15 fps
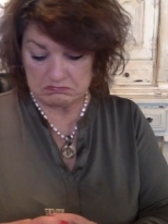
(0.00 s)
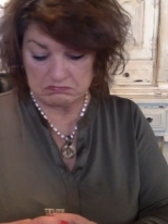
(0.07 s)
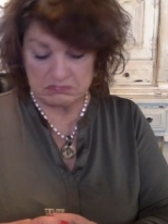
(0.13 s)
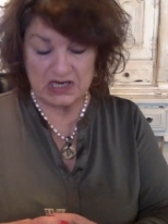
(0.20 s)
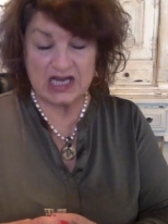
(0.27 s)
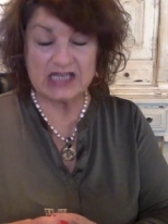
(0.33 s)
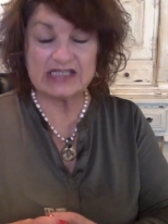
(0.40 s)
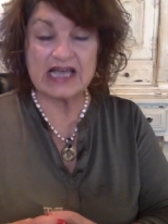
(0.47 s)

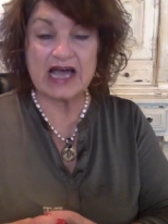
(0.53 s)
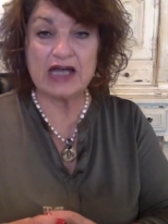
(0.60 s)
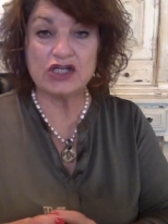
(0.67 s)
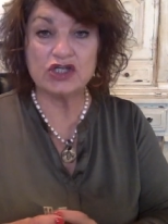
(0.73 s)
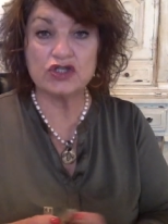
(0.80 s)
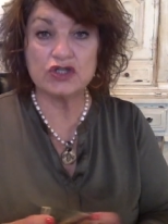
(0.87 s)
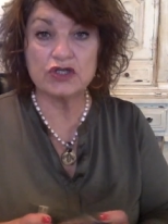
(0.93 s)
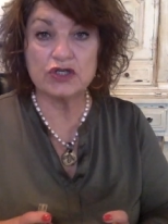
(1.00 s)
because I
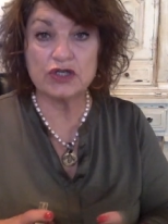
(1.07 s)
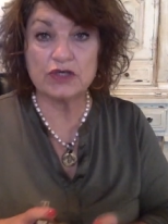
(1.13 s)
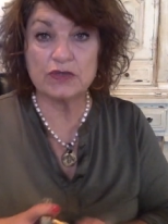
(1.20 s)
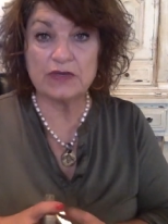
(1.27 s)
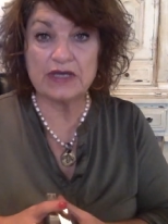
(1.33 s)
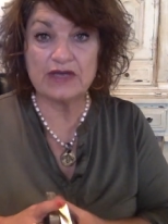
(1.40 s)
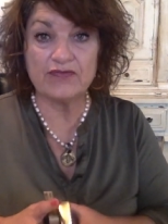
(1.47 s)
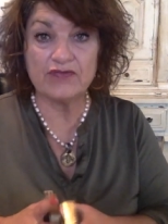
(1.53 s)
assure you,
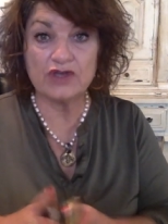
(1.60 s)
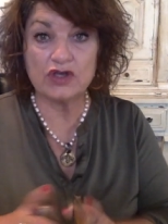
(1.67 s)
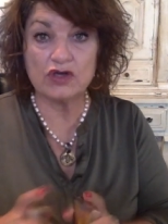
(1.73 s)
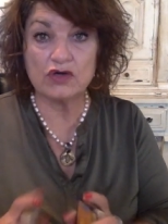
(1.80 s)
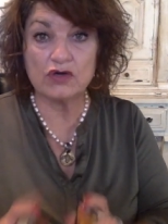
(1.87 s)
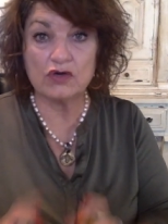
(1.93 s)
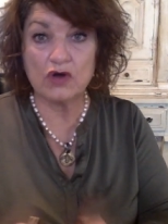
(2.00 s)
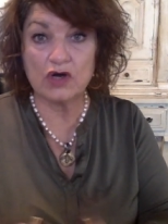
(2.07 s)
if
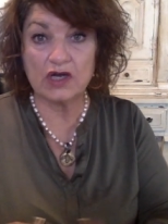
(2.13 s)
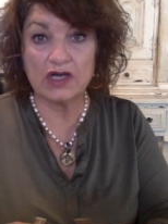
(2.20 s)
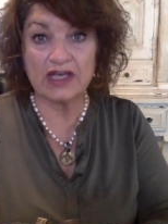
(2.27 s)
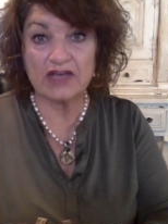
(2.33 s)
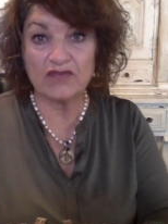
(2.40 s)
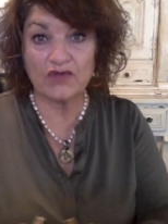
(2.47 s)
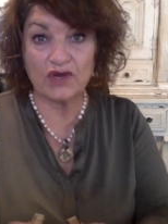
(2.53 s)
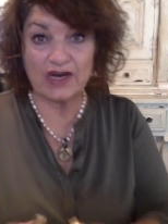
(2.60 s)
you are
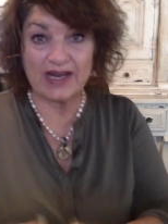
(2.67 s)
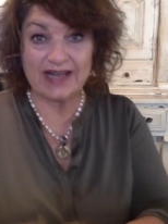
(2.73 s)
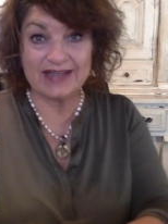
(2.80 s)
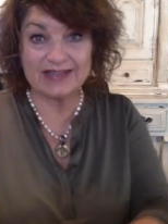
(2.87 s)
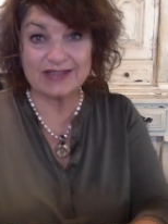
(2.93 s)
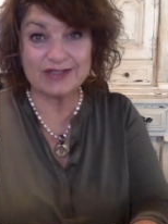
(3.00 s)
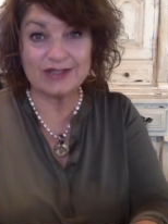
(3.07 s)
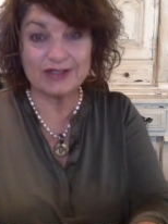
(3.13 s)
looking for an
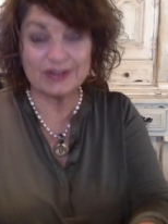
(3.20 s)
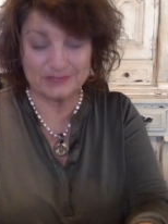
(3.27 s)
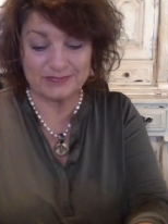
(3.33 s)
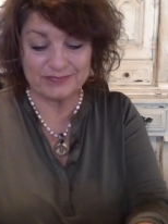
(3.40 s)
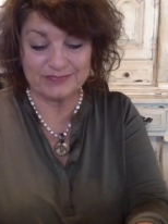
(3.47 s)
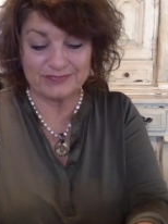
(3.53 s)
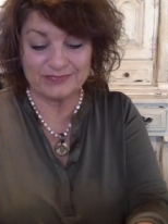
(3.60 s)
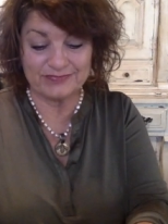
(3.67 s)
answer,
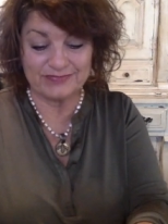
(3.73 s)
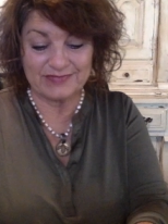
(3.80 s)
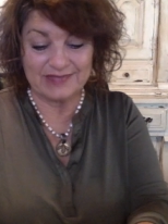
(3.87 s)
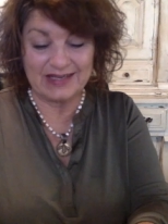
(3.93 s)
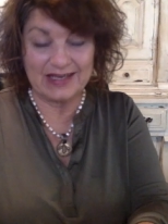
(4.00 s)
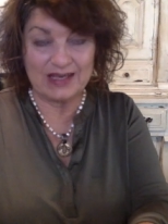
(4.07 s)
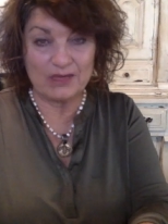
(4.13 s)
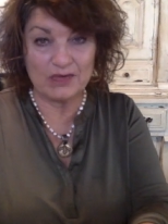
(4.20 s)

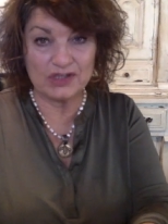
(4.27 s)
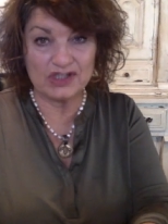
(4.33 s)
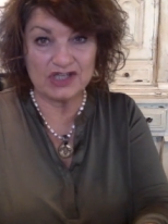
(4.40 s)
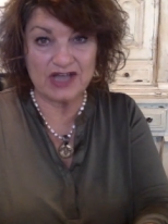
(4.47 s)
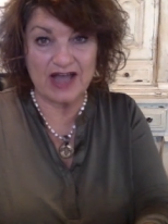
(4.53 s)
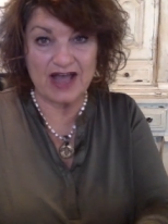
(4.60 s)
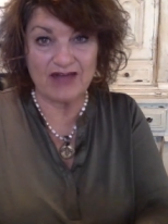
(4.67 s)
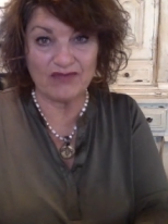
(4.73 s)
we want you
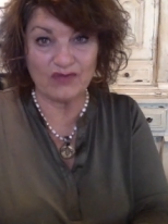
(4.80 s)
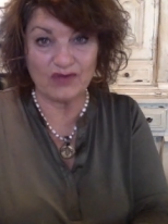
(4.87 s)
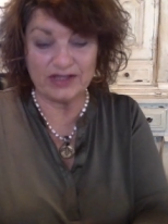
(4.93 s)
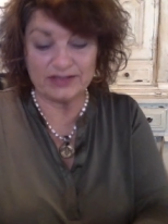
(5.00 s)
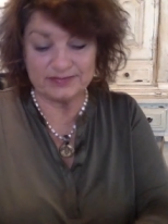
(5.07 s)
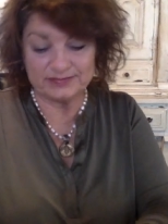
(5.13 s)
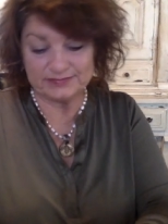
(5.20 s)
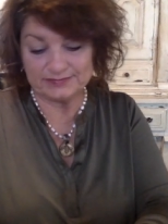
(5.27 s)
to have one.
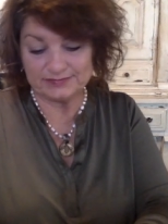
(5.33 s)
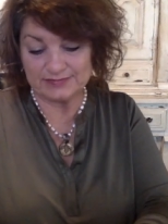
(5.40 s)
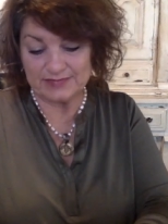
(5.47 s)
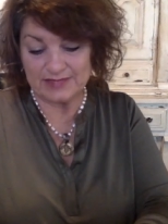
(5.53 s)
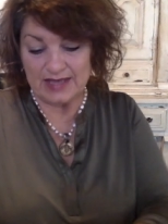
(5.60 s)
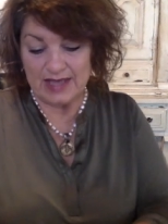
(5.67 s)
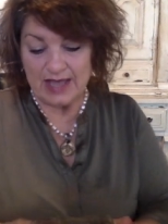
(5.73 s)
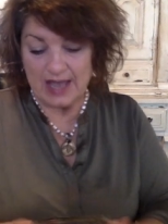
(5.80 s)

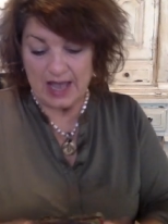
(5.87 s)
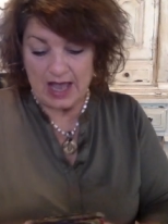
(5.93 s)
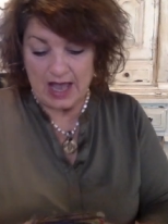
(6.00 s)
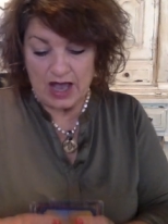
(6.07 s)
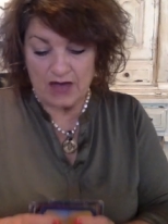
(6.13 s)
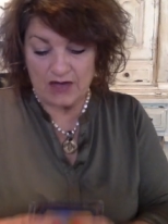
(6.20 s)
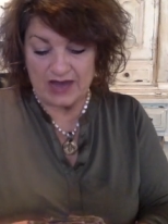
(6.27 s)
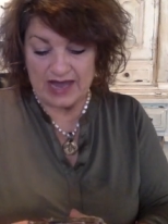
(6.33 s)

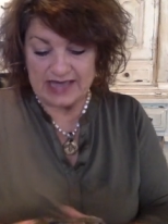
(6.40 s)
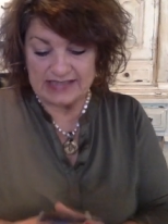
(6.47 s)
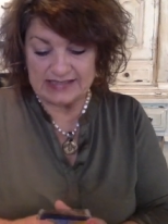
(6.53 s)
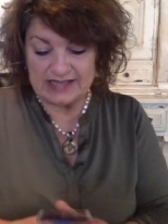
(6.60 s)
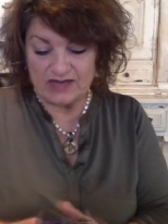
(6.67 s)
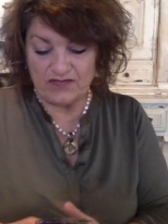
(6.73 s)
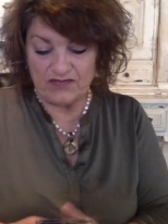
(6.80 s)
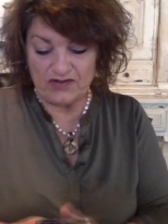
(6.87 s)
Okay,
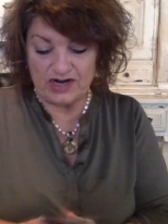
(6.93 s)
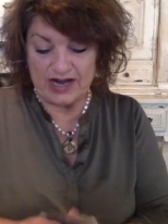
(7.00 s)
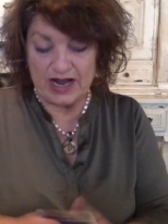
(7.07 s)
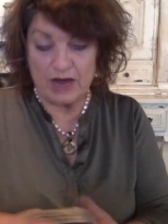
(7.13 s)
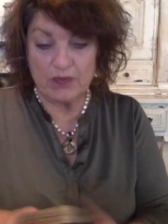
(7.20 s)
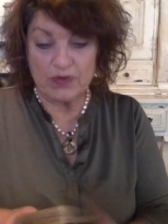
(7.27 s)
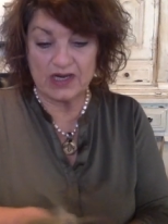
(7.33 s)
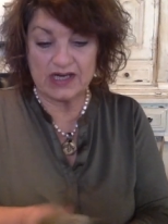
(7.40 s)
so for
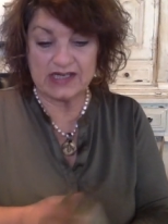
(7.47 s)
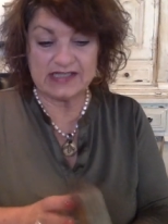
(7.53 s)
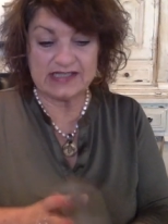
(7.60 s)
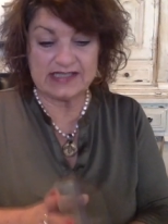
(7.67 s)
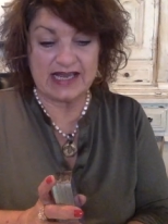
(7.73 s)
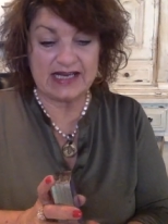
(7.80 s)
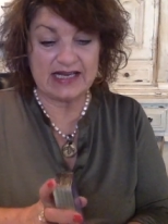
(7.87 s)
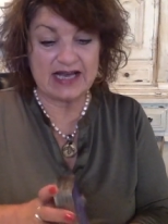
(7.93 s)
now we're going to
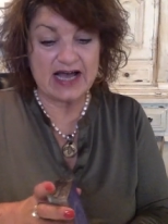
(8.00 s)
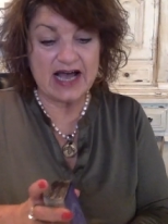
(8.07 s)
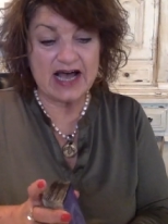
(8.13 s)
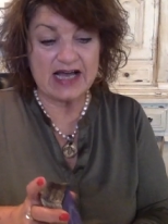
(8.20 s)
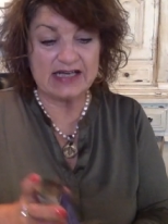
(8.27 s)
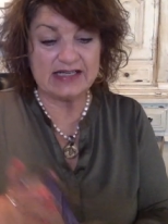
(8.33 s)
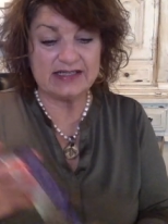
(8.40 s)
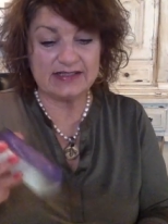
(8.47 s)
say,
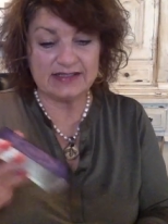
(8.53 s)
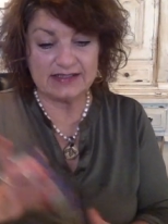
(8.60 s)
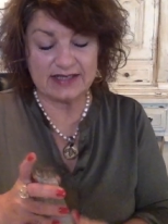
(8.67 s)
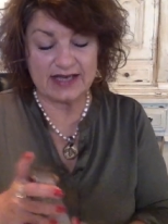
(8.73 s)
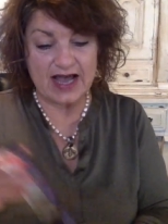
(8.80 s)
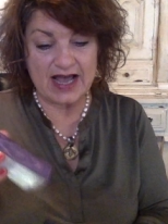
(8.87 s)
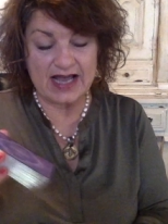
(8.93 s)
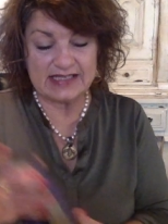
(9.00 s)
God,
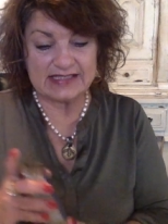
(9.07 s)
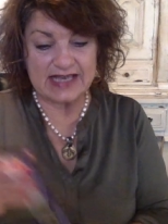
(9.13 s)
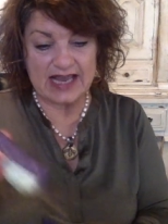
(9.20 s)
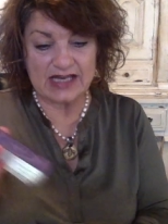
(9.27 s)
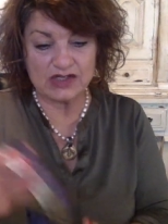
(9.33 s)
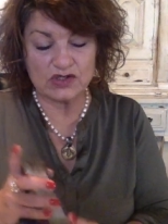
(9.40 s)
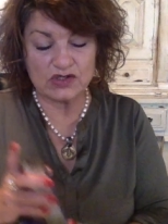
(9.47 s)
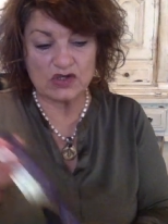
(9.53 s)
guides,
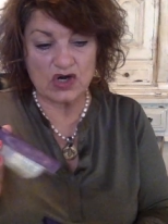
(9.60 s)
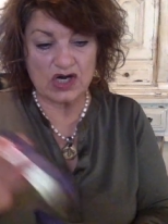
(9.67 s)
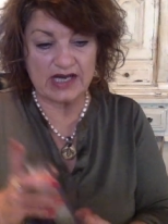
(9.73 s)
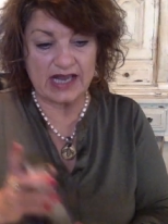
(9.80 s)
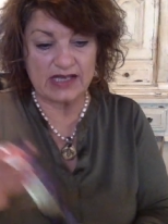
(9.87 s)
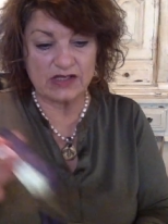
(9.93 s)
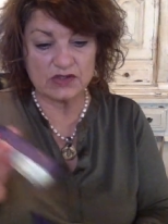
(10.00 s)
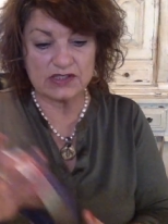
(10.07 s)
angels,
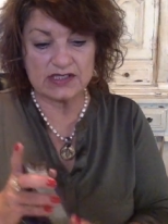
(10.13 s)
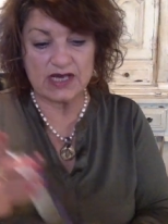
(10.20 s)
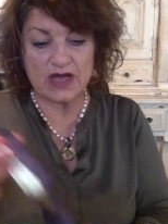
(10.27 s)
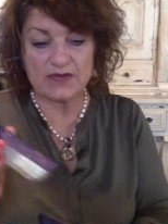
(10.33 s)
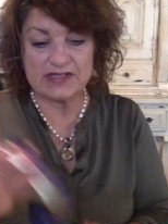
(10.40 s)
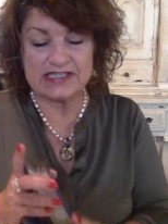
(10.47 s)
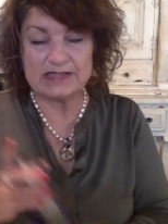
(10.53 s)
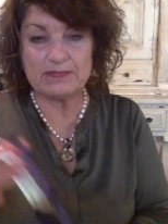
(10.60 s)
archangels, and
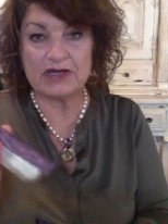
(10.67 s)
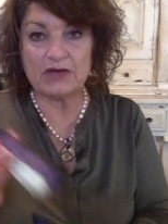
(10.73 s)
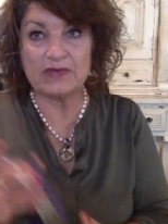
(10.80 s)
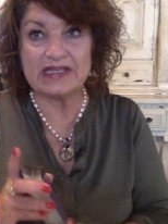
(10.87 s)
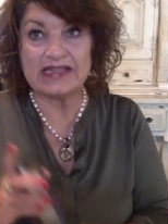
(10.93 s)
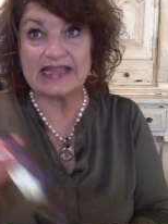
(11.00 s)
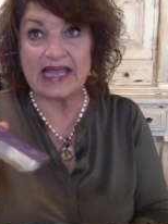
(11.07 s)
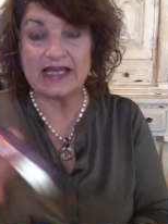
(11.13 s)
Holy Spirit,
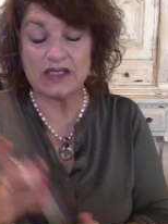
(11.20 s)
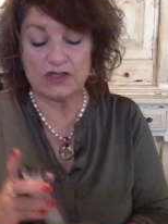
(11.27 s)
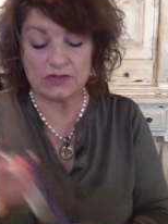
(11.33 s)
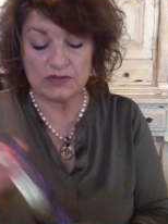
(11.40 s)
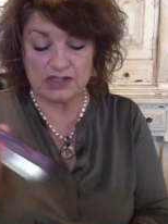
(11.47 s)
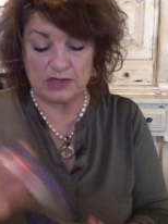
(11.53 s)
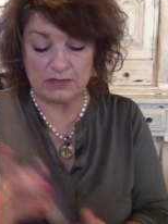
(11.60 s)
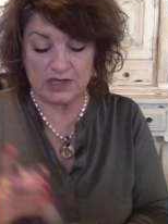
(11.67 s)
we thank you
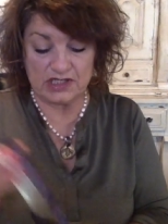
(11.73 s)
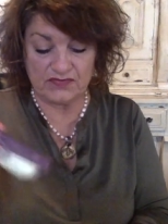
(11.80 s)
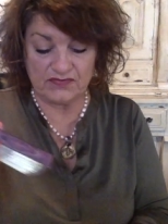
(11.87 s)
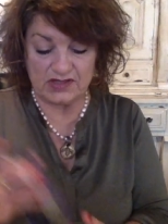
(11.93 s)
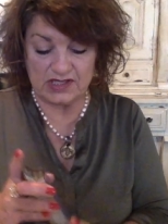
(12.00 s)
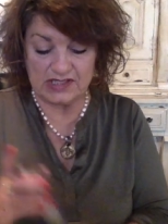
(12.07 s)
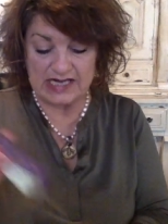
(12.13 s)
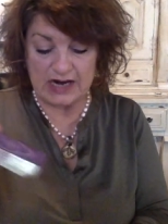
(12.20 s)
so much
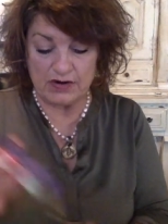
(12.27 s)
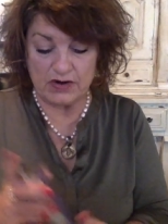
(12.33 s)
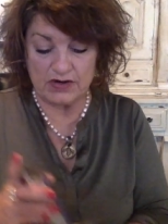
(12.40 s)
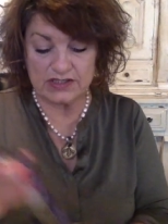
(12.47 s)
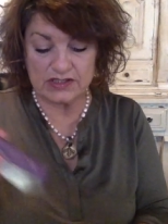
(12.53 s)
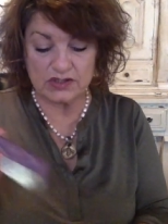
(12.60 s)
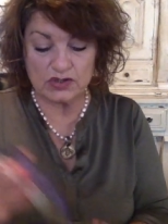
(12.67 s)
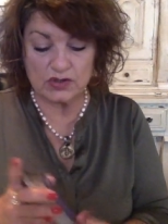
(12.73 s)
for the tarot
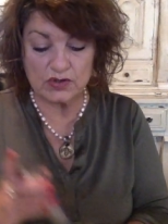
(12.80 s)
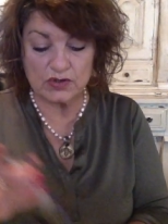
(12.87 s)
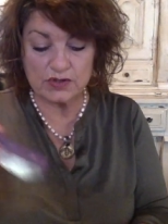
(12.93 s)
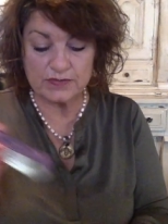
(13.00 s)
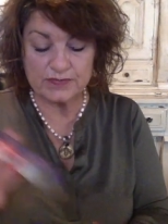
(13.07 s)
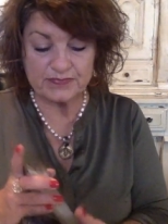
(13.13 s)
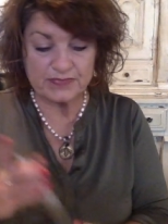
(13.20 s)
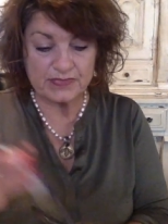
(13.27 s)
as a tool.